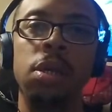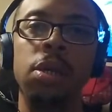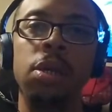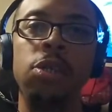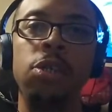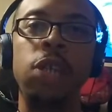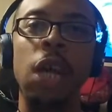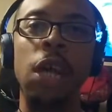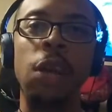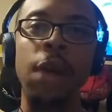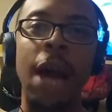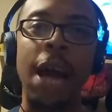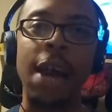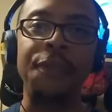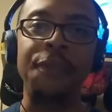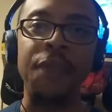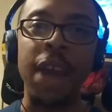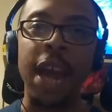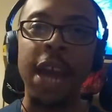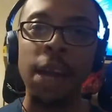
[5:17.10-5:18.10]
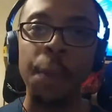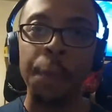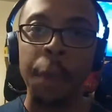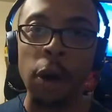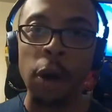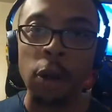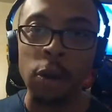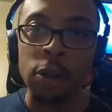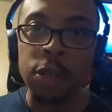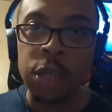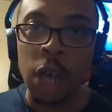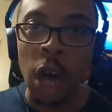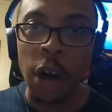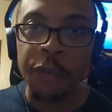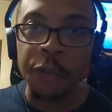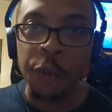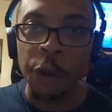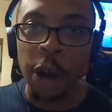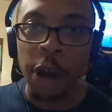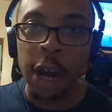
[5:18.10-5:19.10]
So you're not a fan of Moto
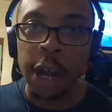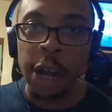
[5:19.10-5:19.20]
software,